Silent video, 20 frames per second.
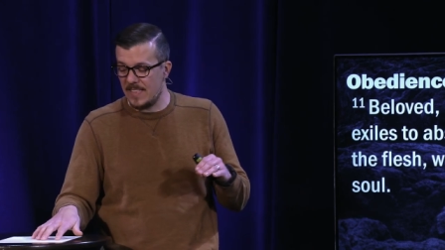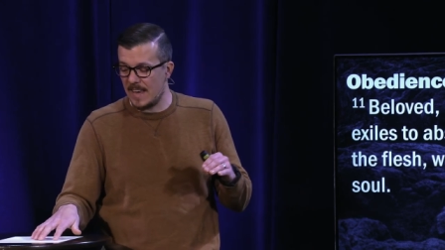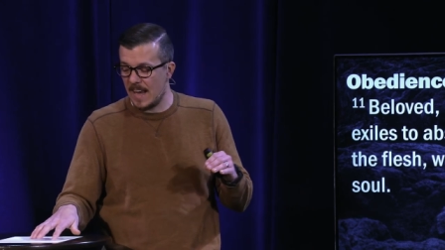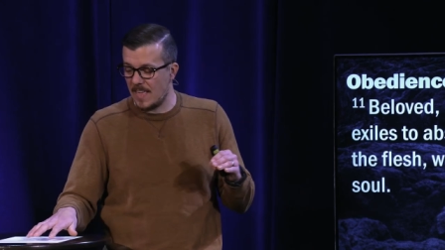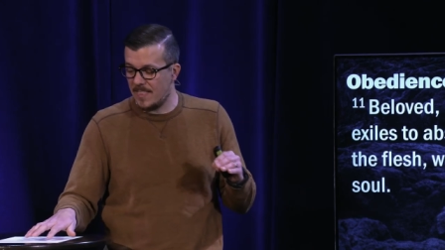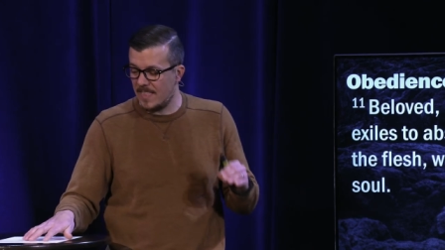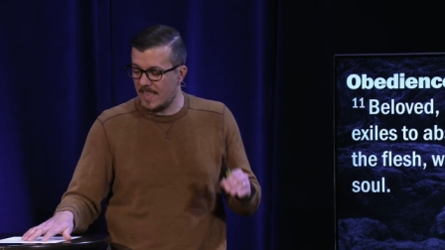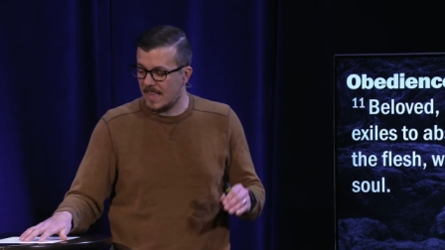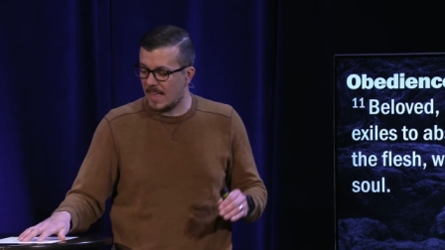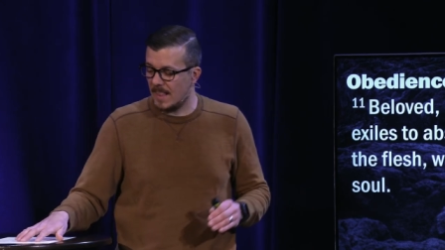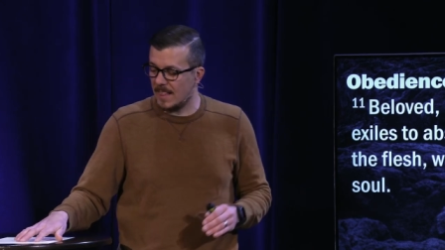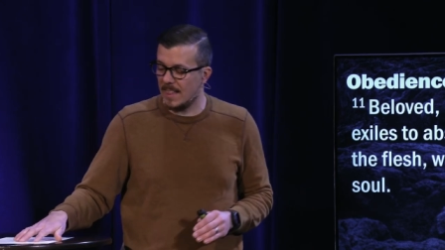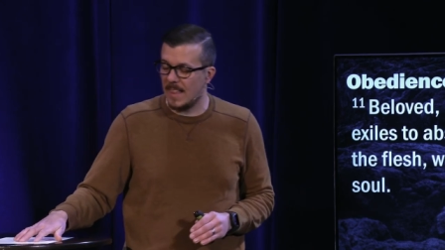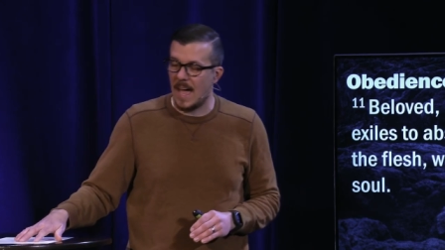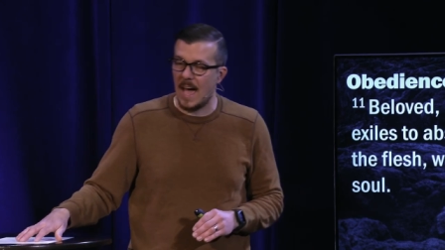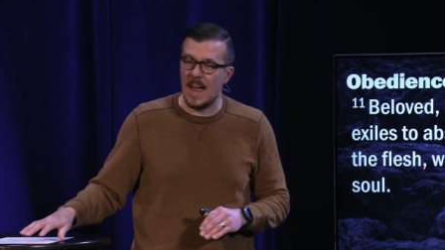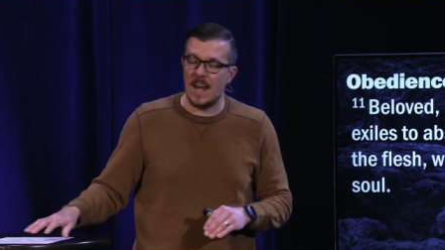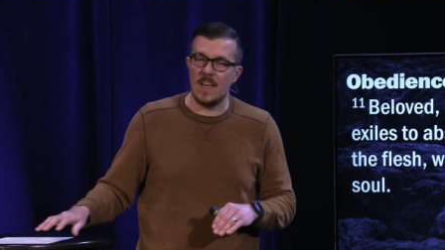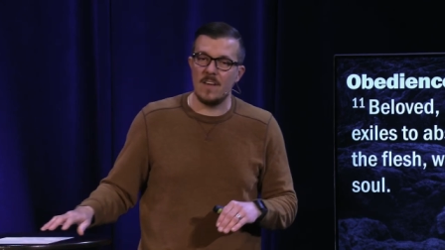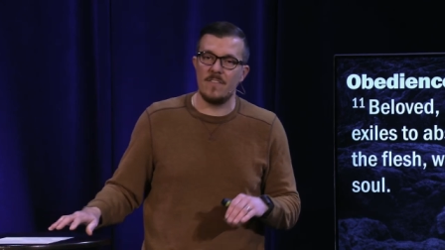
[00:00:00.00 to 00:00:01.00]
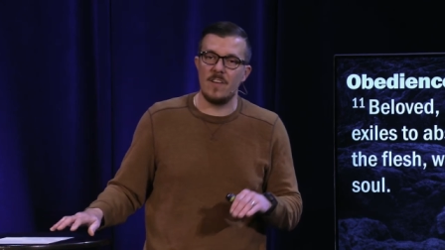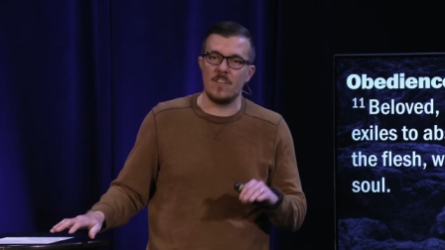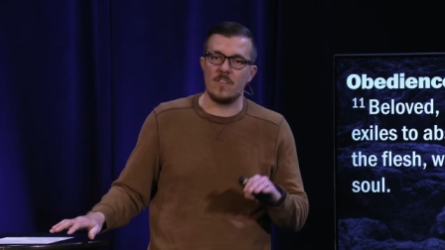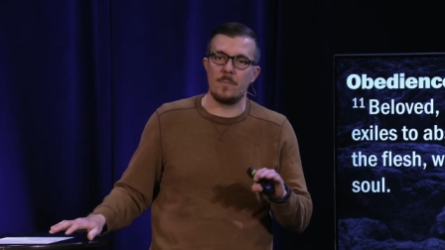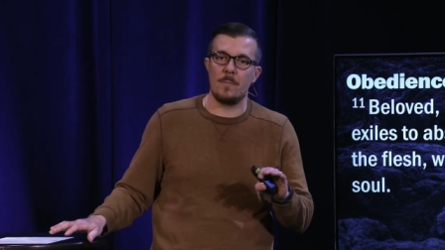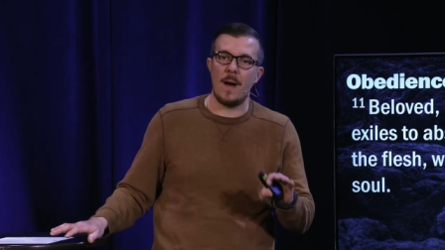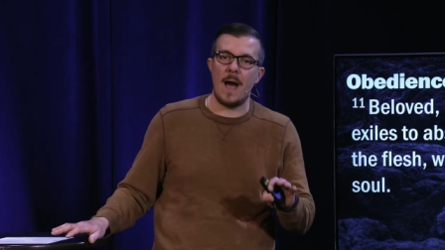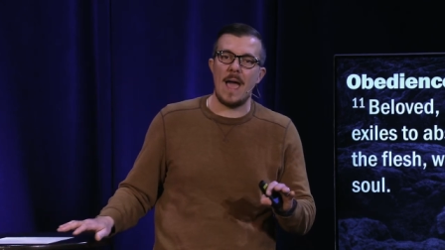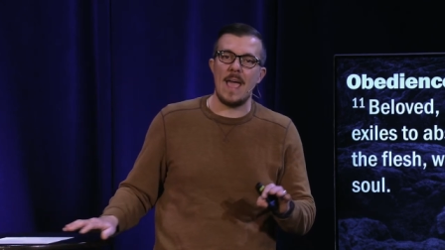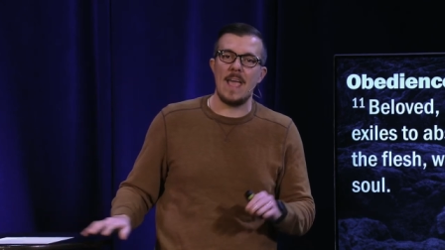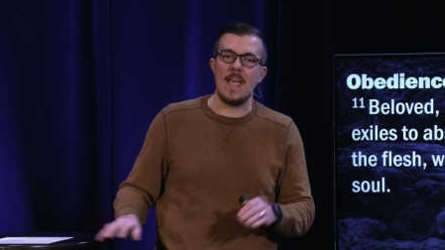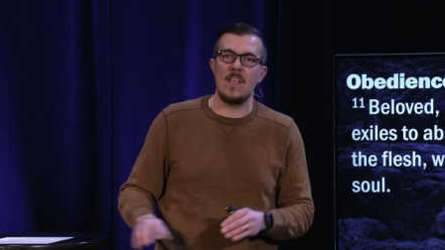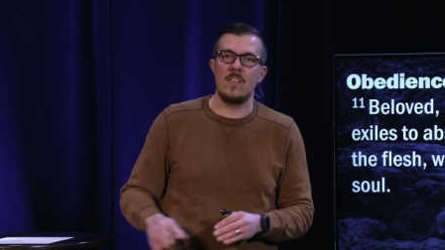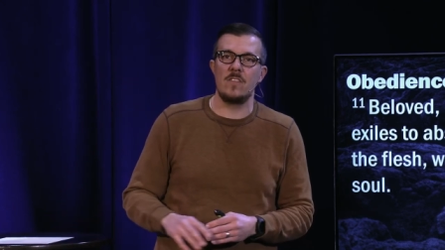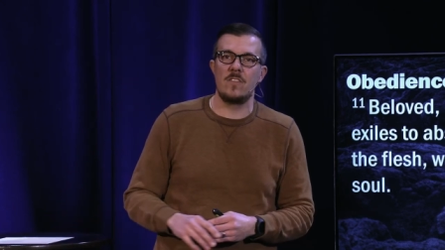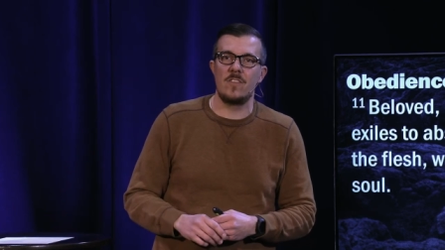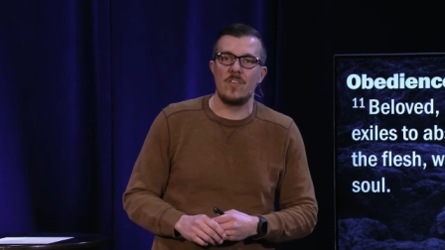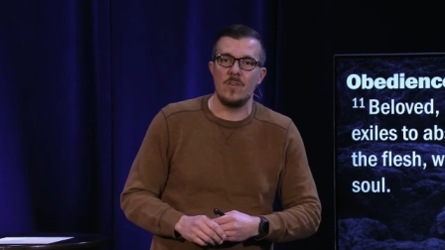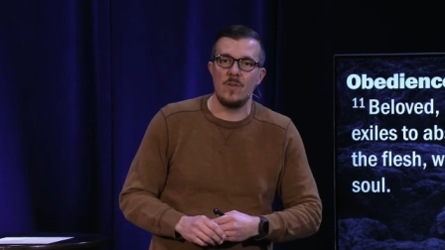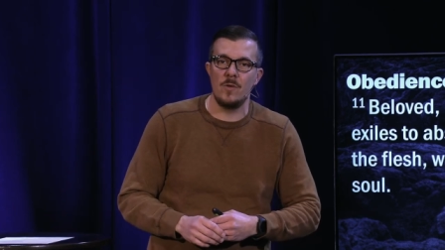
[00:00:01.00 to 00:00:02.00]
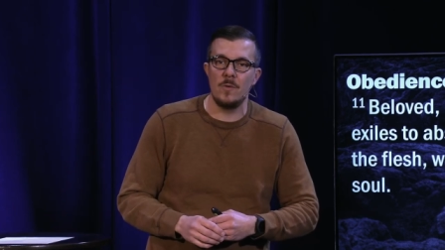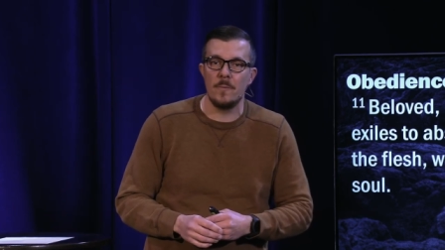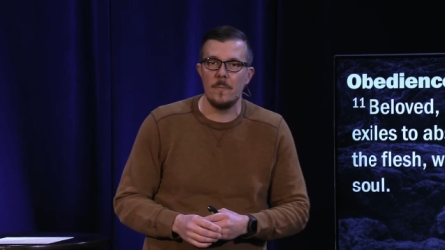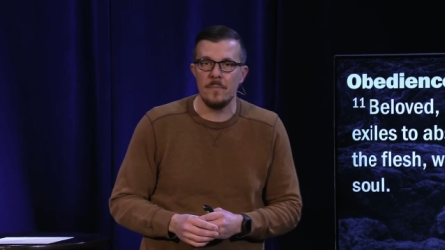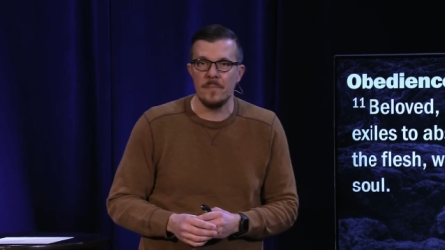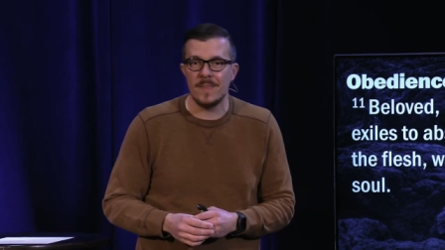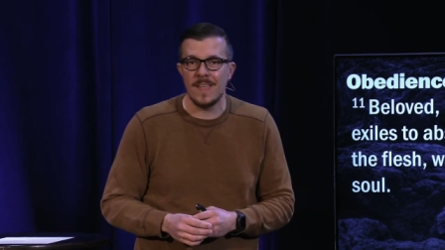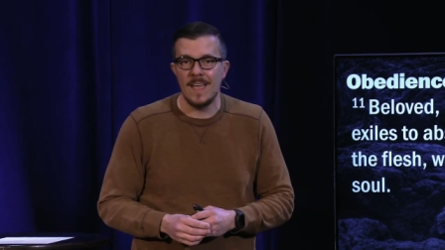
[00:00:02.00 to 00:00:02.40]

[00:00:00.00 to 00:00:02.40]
that I think a lot of us buy into